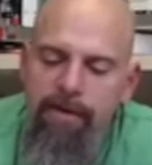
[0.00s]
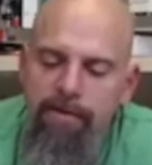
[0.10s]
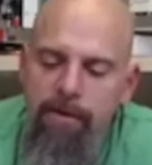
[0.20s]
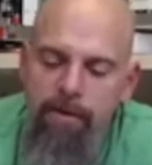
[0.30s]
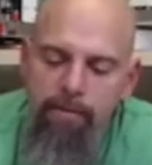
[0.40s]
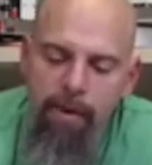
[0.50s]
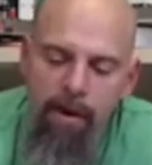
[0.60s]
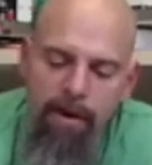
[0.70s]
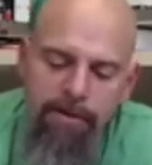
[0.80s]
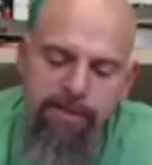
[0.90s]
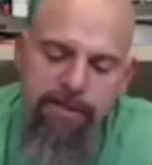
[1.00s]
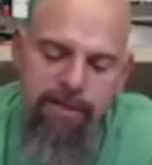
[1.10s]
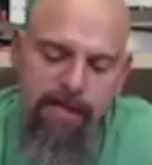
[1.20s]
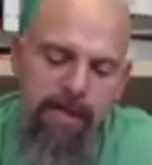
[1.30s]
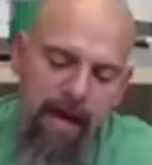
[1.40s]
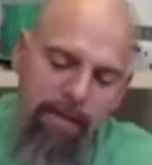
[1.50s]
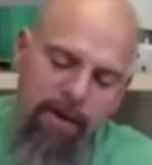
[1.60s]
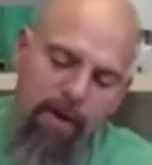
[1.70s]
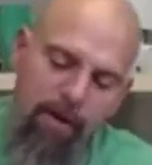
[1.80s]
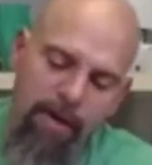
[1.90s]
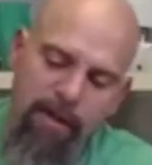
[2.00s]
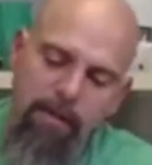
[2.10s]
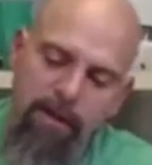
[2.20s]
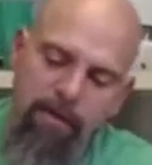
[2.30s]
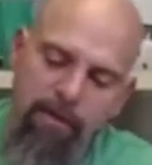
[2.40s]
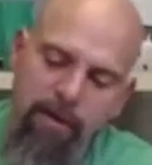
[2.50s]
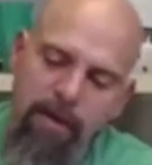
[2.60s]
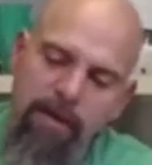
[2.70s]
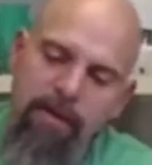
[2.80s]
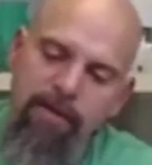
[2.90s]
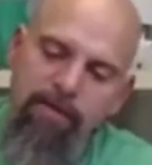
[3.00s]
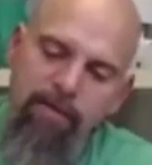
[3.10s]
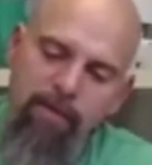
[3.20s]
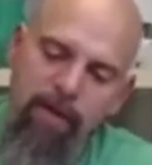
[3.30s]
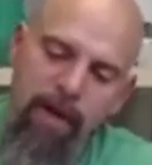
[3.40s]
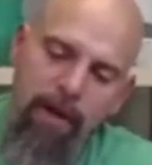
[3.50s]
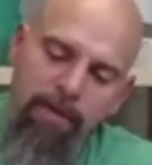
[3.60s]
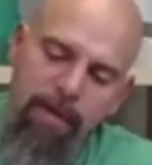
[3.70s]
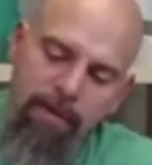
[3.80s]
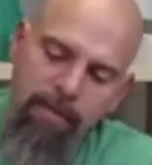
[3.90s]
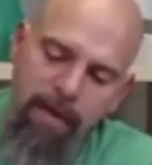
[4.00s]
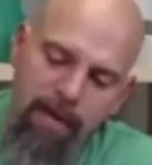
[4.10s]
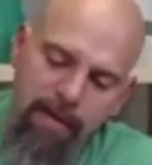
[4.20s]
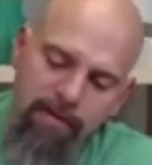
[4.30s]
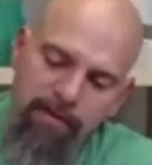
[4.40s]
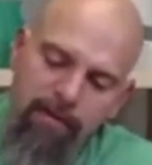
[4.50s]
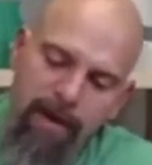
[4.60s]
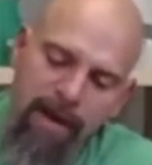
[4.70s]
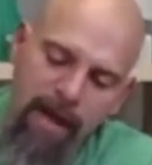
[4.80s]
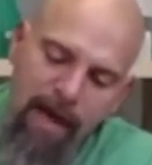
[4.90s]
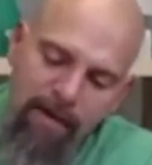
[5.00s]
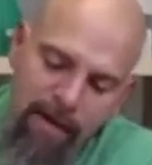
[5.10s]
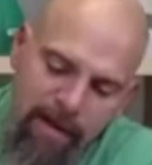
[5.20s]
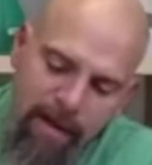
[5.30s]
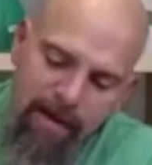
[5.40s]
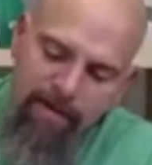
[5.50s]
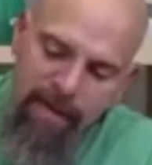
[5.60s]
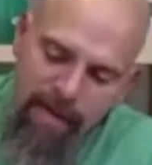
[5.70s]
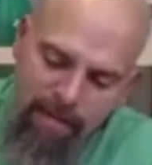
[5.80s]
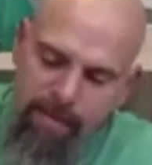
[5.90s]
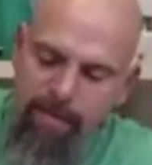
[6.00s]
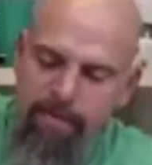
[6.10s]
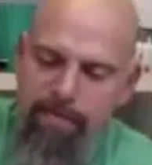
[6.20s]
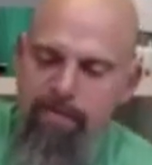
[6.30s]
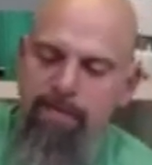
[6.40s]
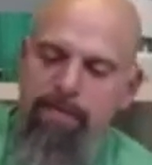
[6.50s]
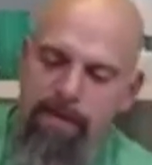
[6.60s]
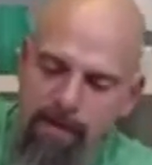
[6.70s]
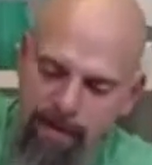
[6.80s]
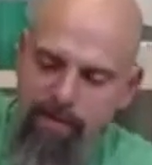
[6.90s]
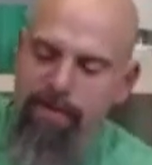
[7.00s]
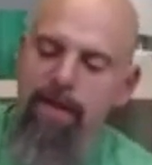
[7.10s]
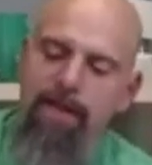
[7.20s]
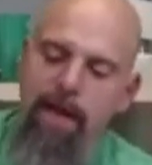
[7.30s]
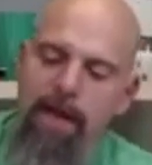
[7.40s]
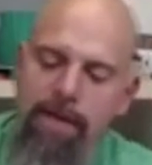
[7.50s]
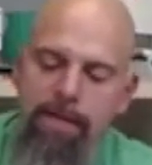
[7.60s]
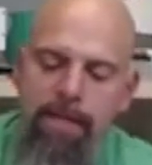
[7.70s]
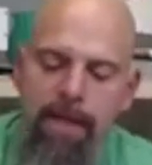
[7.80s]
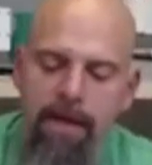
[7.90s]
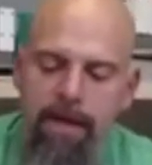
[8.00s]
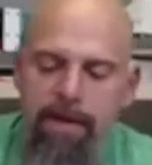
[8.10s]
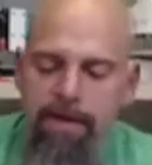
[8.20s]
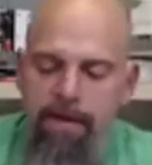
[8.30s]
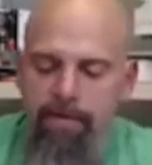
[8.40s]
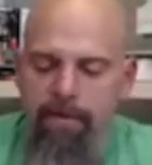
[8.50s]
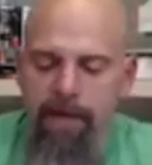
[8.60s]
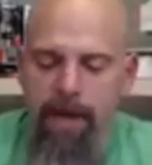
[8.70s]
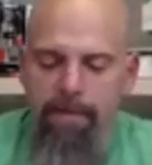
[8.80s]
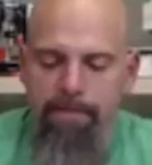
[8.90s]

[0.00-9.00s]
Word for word: if your bars did happen to go in a little bit crooked, this will help them straighten out and kind of keep, you know, everything in line. So yeah,